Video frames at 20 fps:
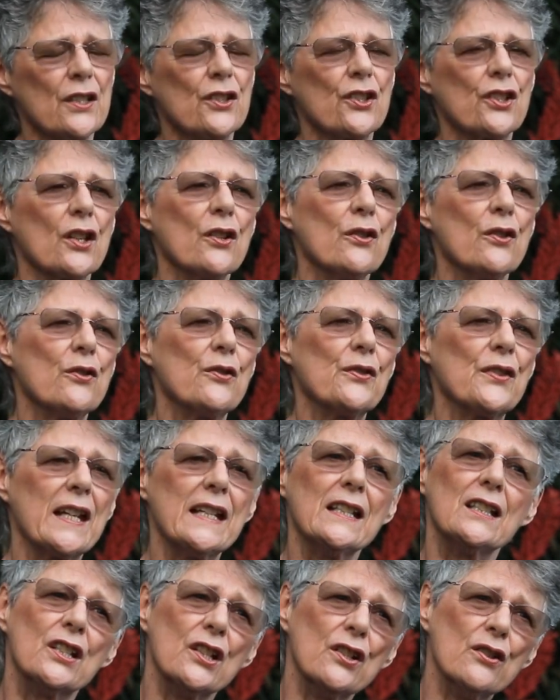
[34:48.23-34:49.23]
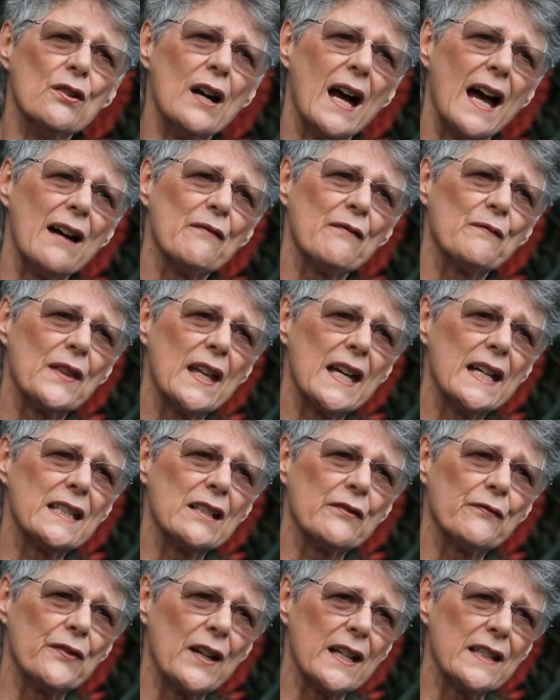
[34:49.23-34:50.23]
So they do have their
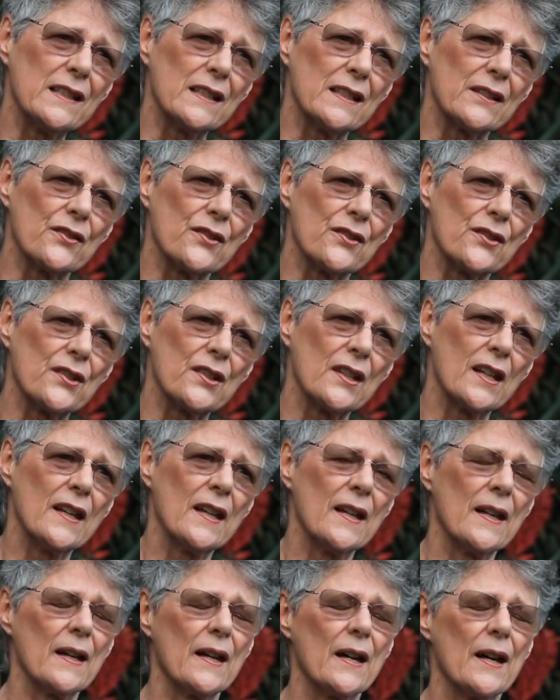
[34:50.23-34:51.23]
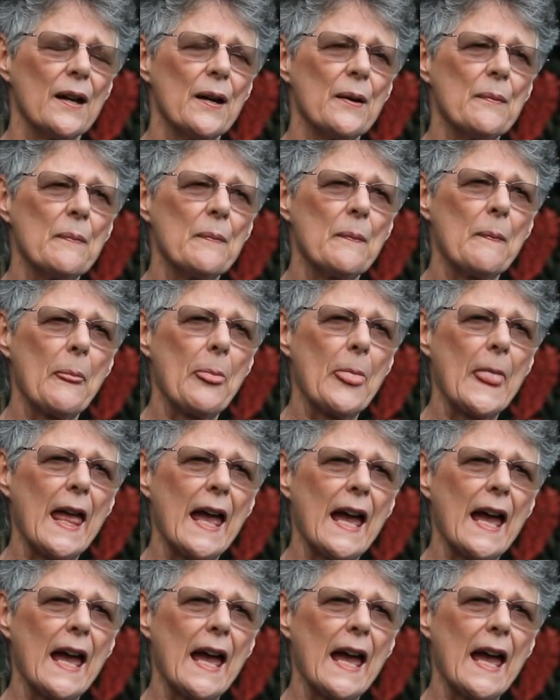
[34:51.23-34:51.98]
defenders, and